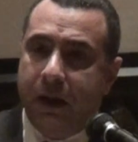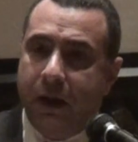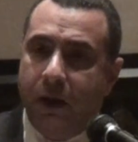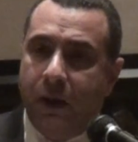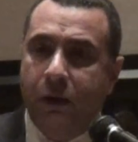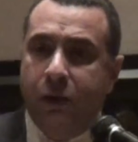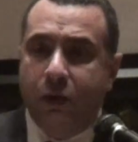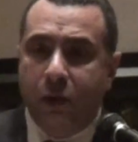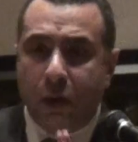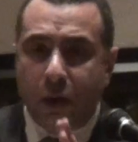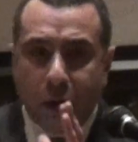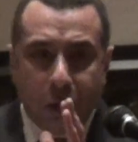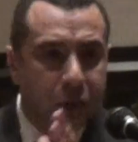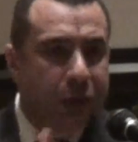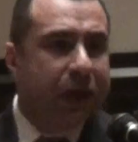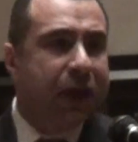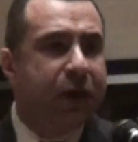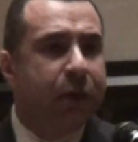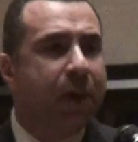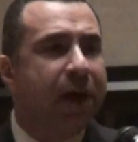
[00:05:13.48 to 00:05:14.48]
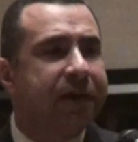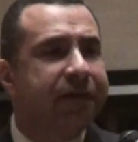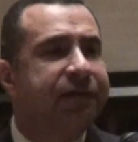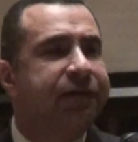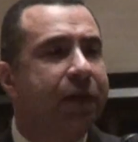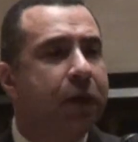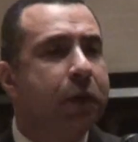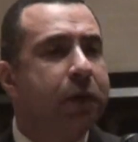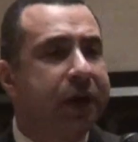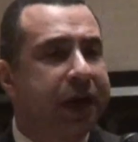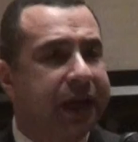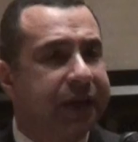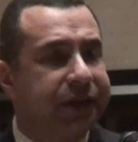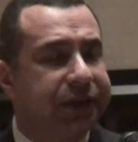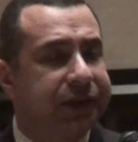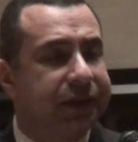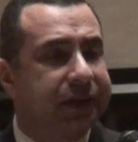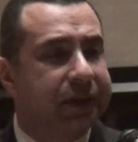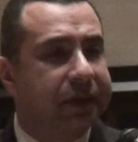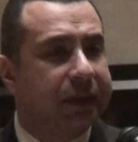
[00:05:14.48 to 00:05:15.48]
on only one
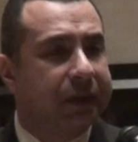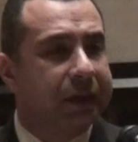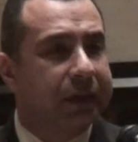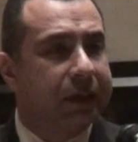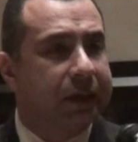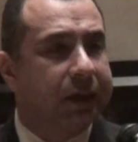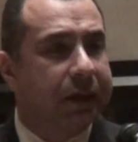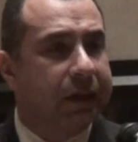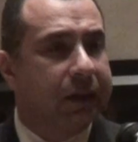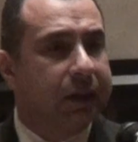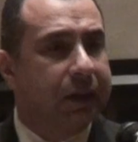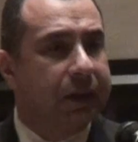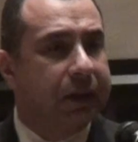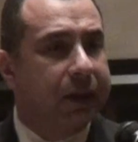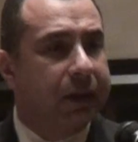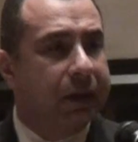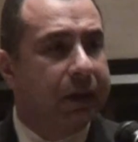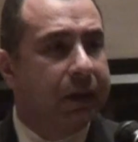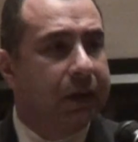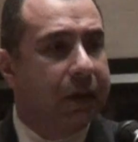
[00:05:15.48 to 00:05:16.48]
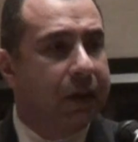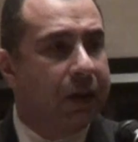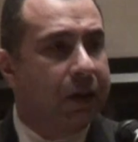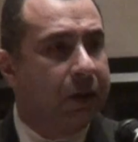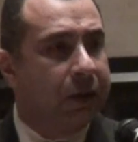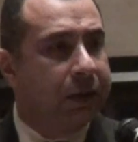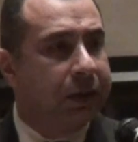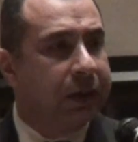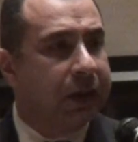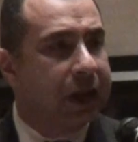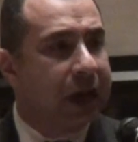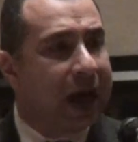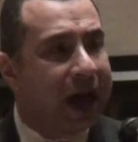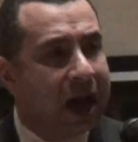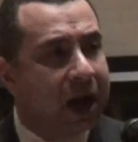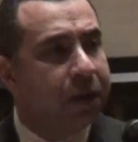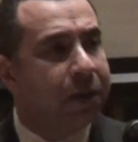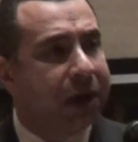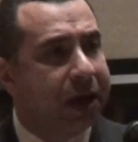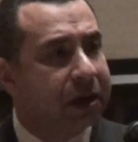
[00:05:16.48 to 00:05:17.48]
focus on
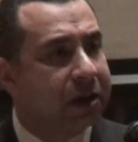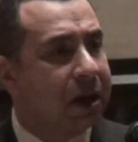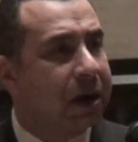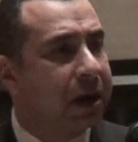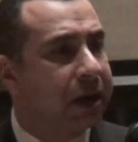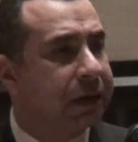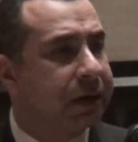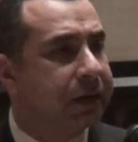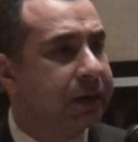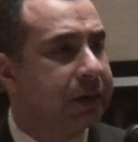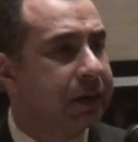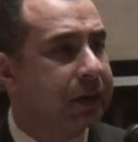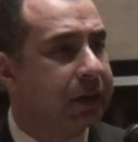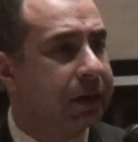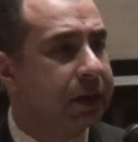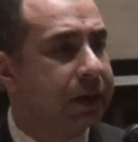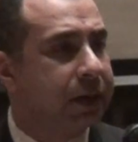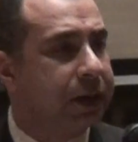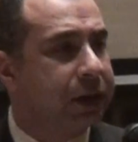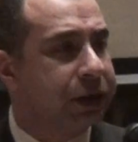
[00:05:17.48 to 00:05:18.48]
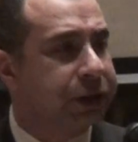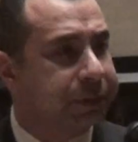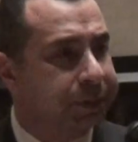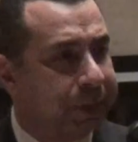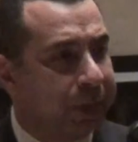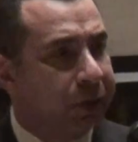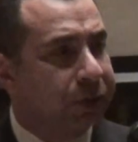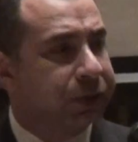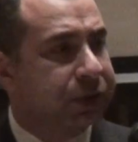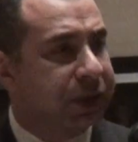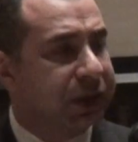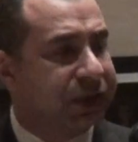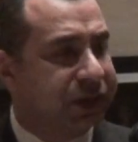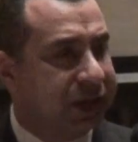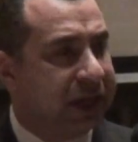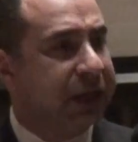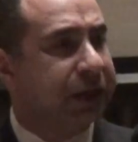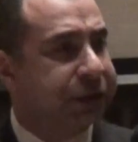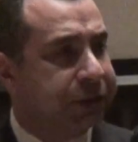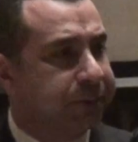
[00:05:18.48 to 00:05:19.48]
how Iran
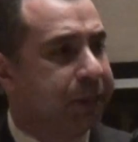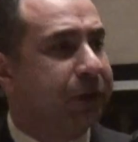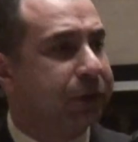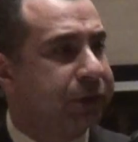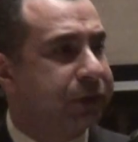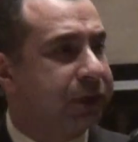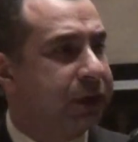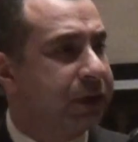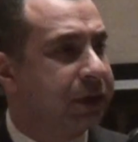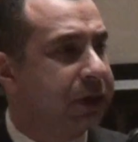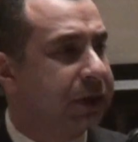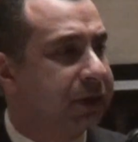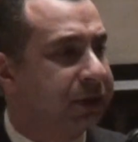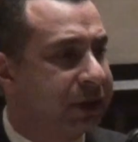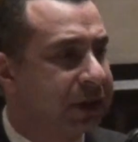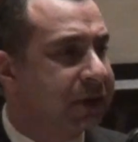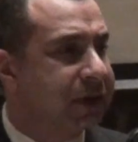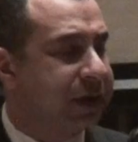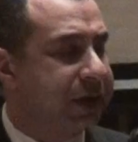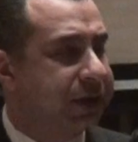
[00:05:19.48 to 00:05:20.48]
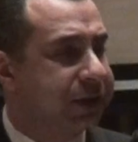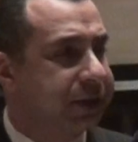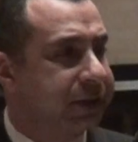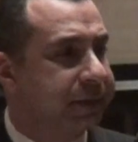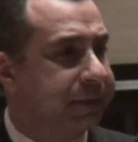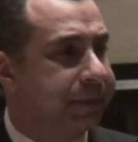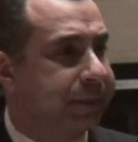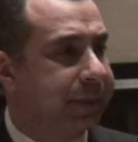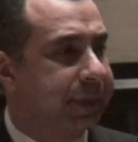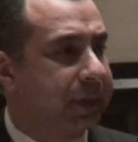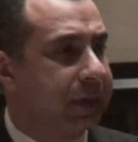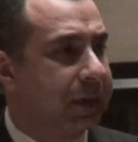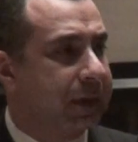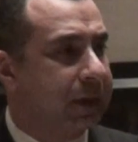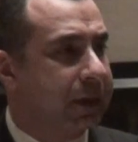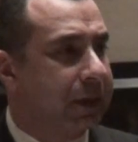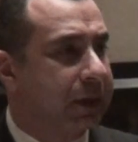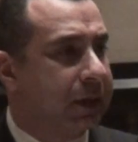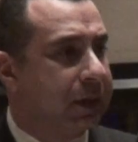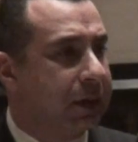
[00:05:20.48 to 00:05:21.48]
state-sponsored terrorism.
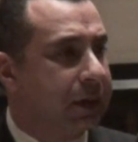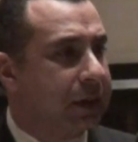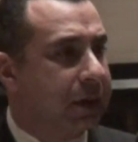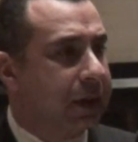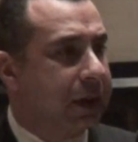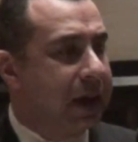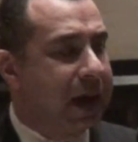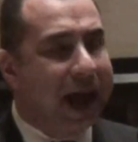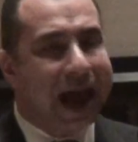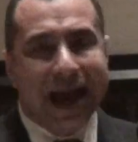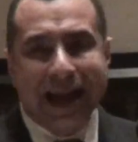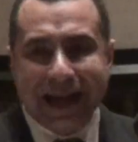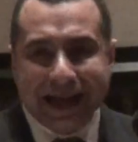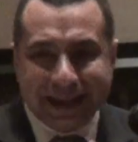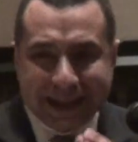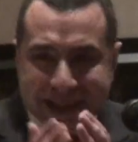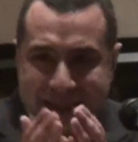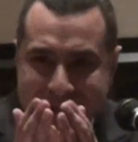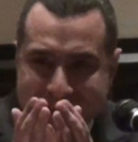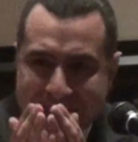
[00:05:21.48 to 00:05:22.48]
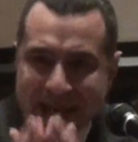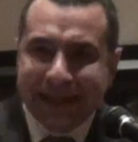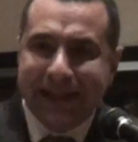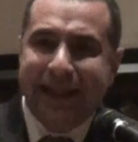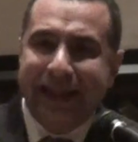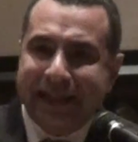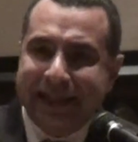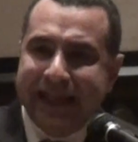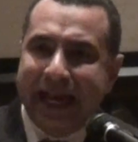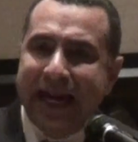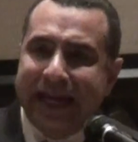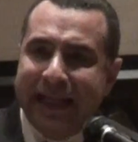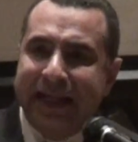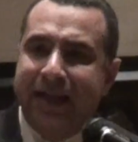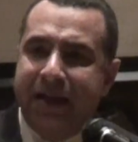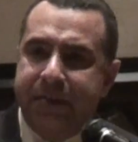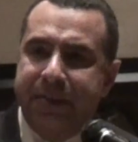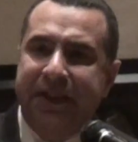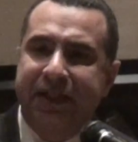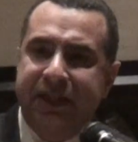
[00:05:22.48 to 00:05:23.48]
And I said, that's exactly
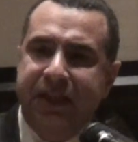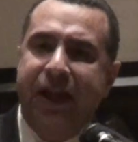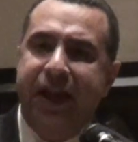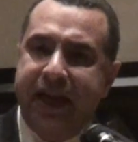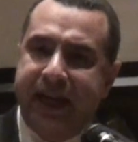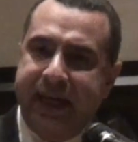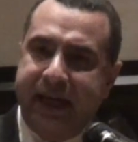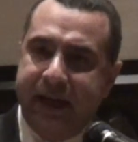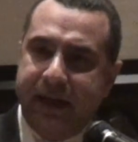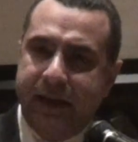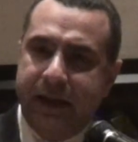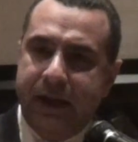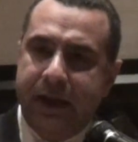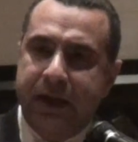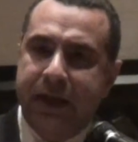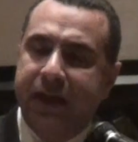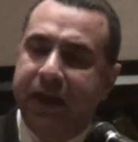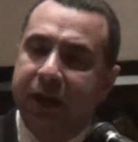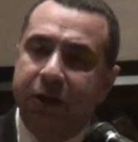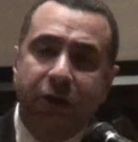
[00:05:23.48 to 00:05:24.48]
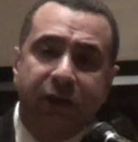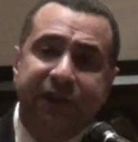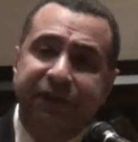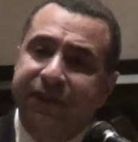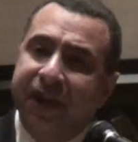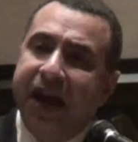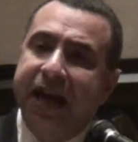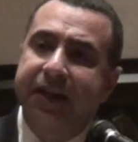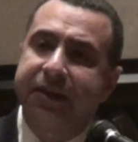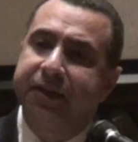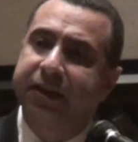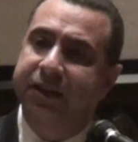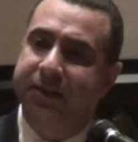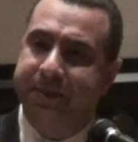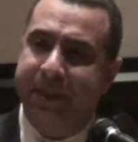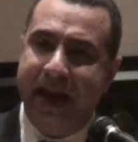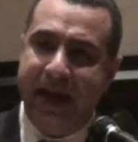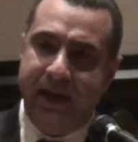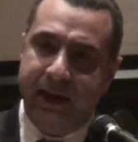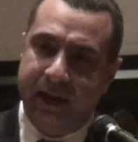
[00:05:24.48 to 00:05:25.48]
the mistake. You cannot fight this
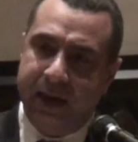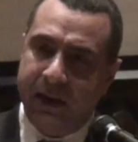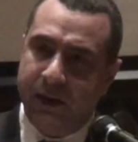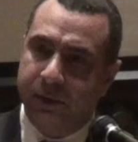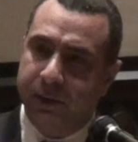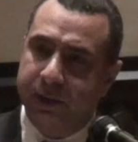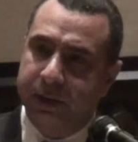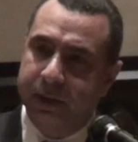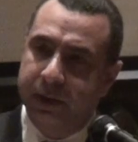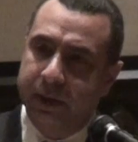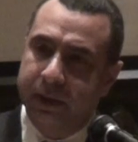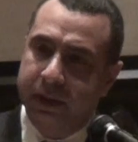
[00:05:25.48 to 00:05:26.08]
battle alone.